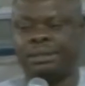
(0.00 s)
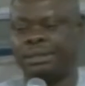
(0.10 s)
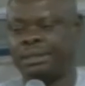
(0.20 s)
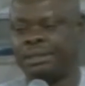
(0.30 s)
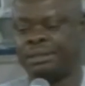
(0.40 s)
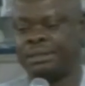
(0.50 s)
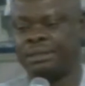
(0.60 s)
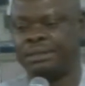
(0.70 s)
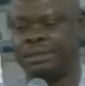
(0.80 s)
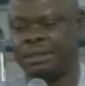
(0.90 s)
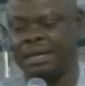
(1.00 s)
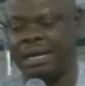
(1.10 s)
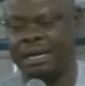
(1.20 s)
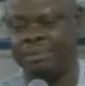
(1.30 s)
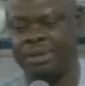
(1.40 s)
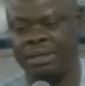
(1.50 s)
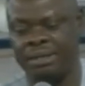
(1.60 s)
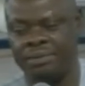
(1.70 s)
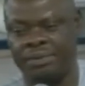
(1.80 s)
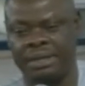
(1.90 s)
And I
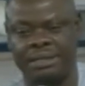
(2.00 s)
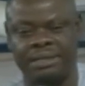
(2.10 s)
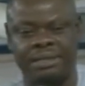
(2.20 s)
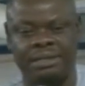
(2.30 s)
believe that